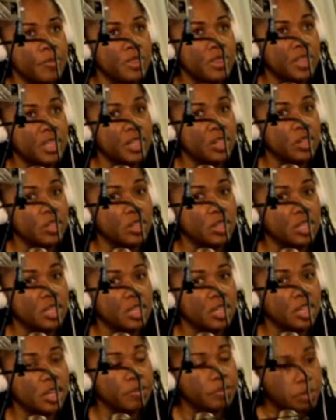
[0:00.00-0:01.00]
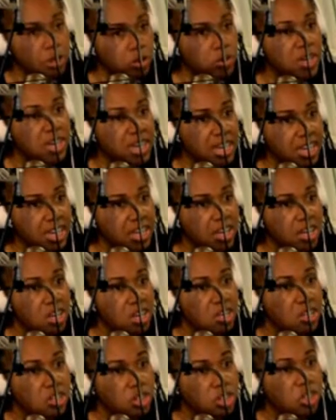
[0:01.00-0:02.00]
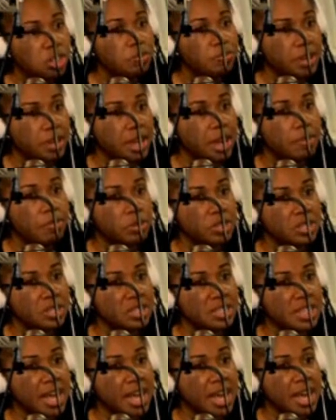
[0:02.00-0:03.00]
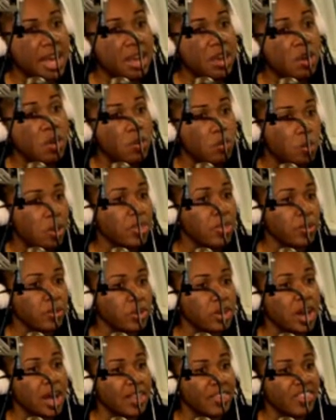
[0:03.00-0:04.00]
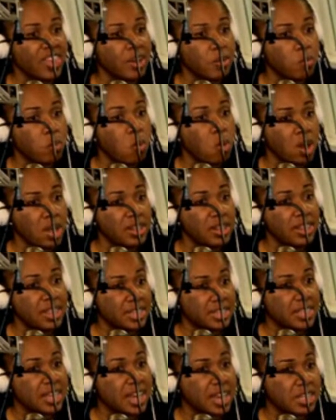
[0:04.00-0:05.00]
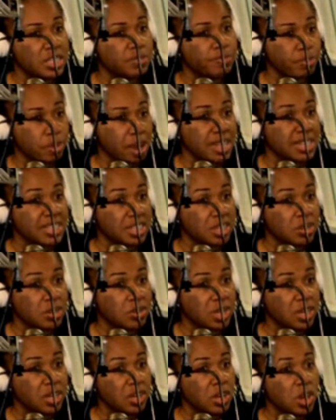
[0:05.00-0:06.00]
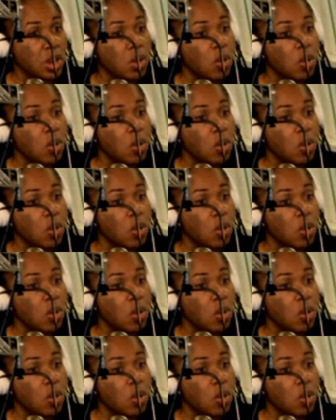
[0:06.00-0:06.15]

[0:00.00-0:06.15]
the community should be able to say whether or not they want this case prosecuted,